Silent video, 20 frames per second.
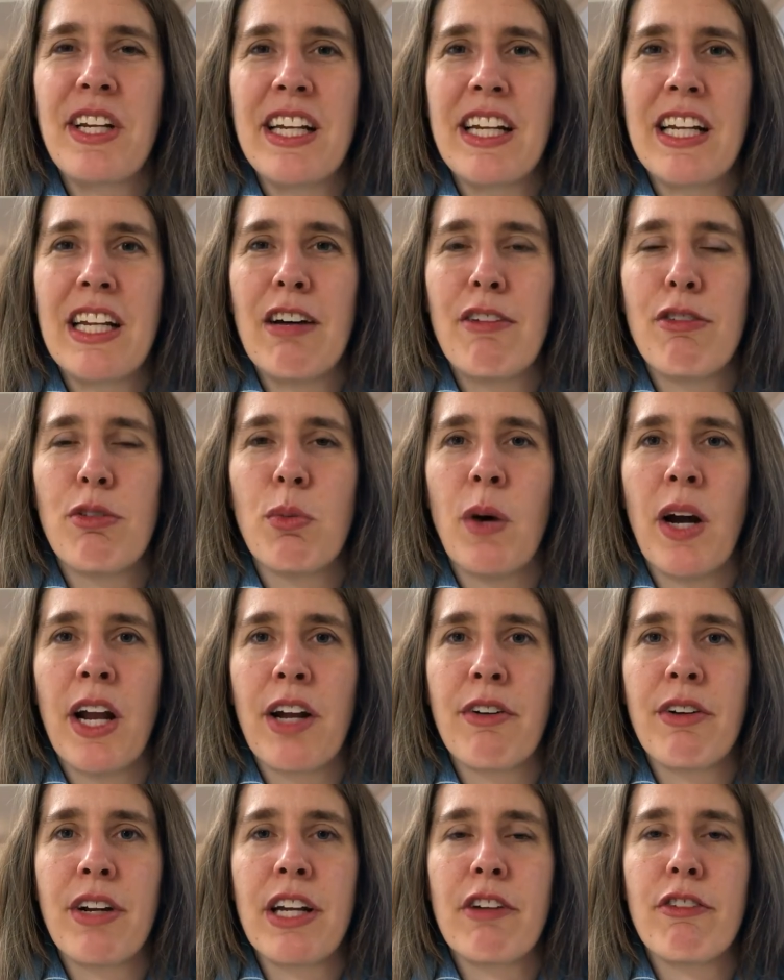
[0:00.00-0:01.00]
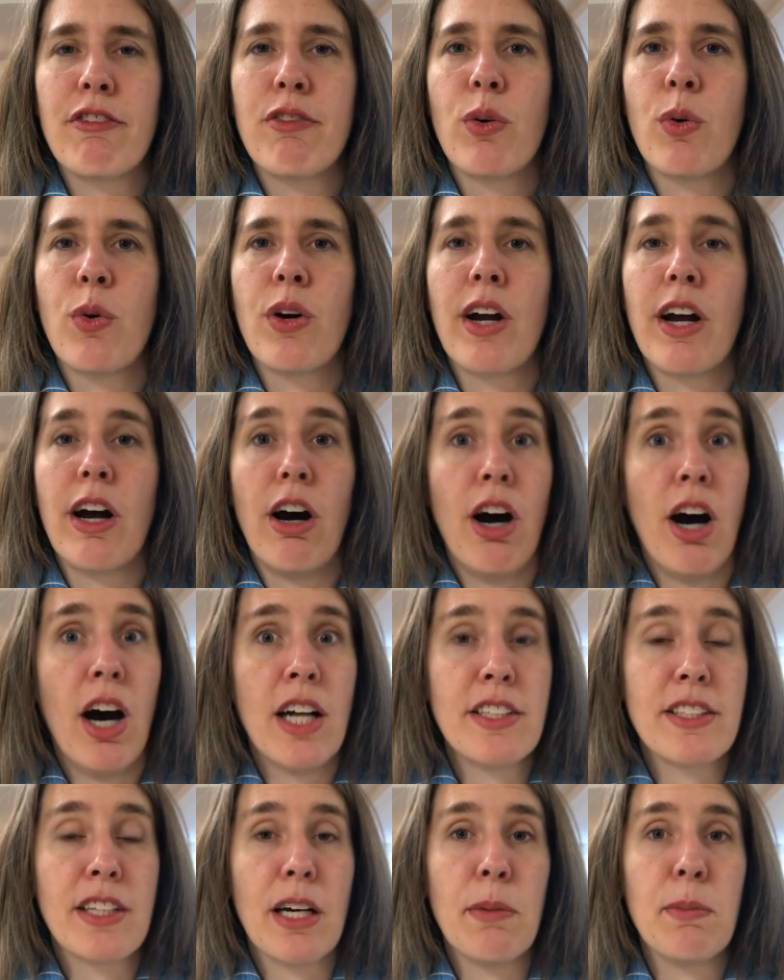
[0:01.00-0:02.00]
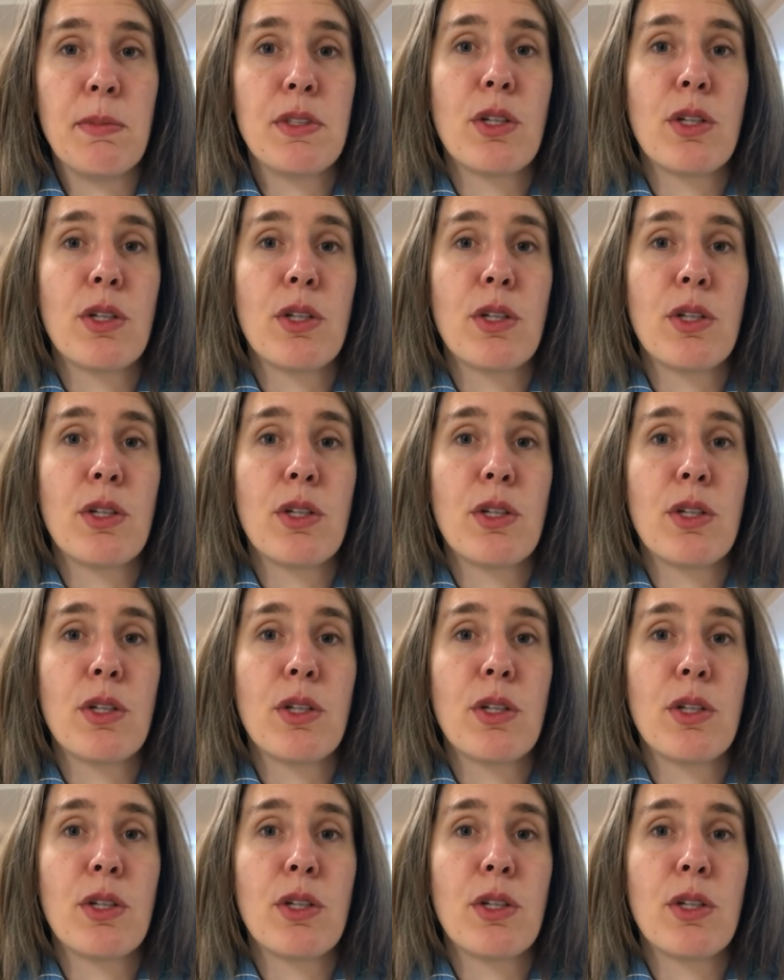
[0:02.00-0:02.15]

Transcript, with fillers: in enough wiring for a hot tub